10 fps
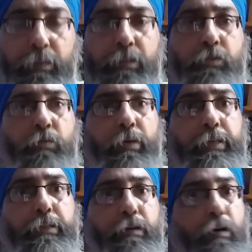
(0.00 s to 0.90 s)
It's
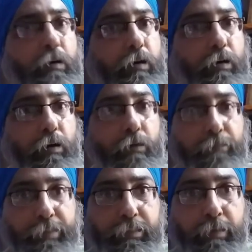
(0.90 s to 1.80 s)
quite
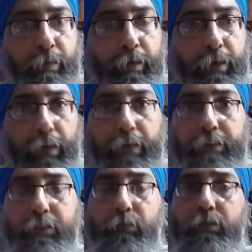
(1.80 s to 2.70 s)
obvious, and
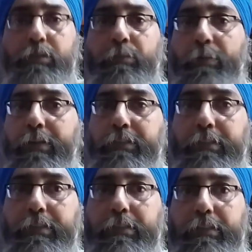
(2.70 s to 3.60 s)
it's for
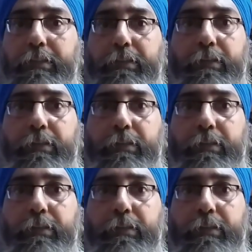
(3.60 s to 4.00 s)
surprising reason,